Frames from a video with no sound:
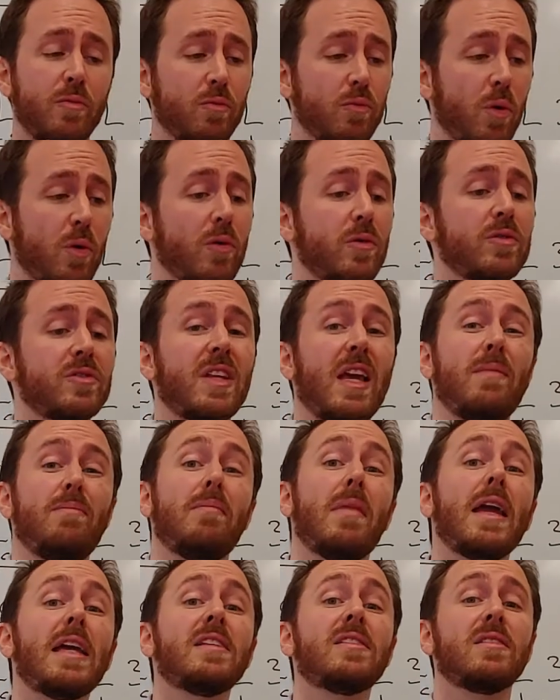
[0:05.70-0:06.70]
roles that
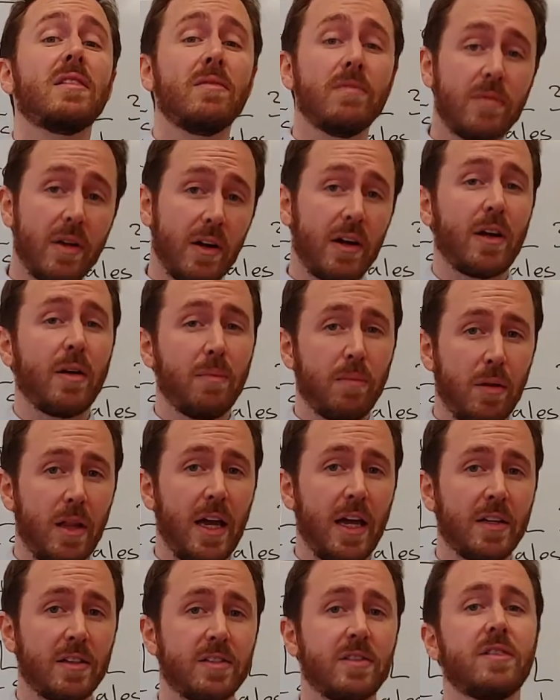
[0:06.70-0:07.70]
may seem very
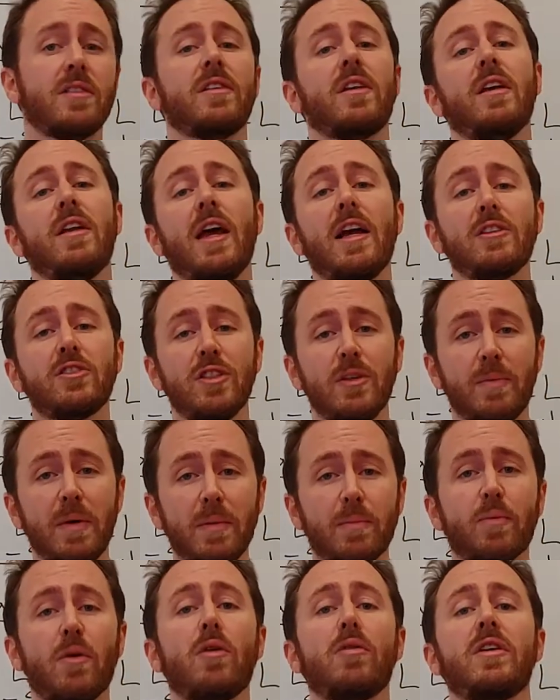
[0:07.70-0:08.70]
complex can actually
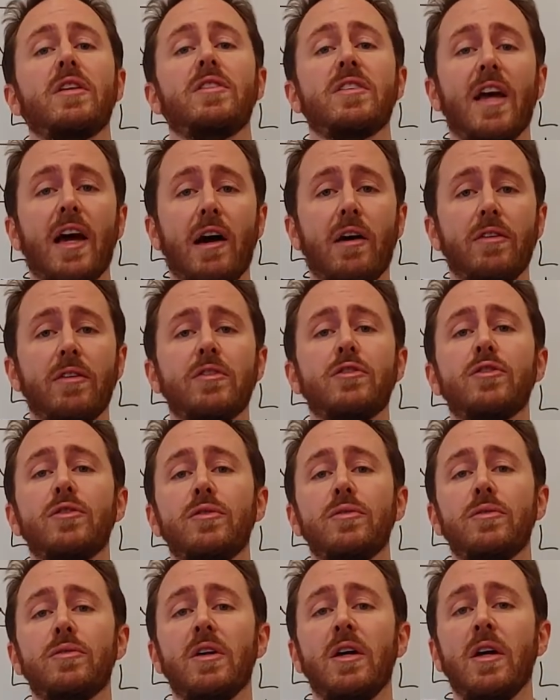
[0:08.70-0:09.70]
be broken down
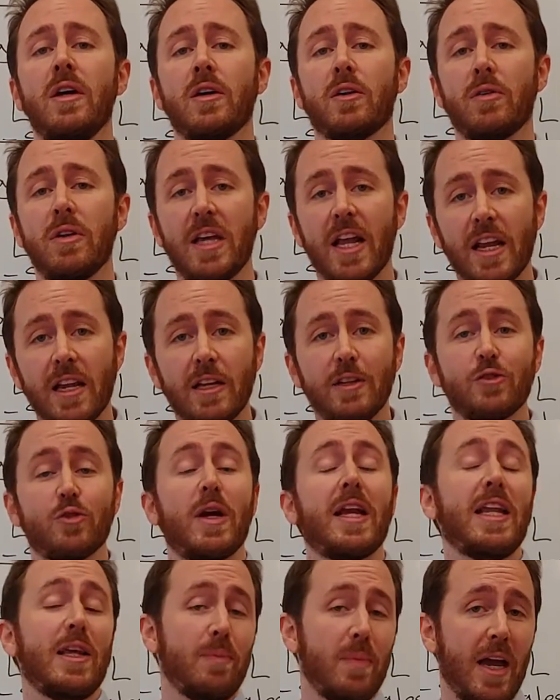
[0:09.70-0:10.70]
to create a
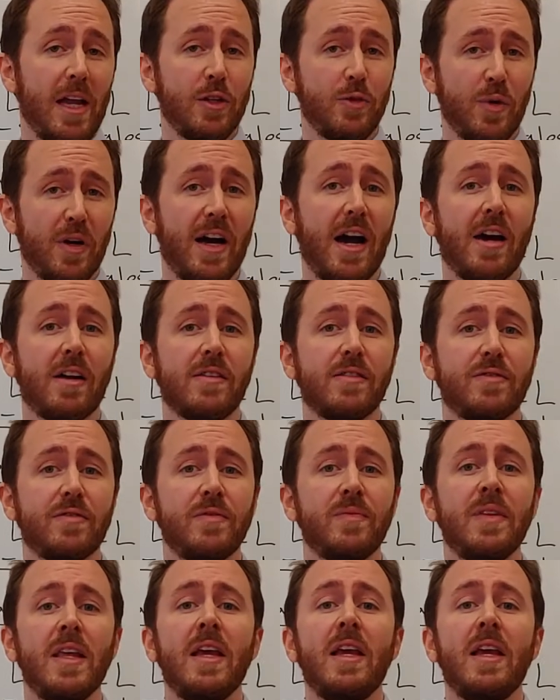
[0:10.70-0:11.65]
training manual out of.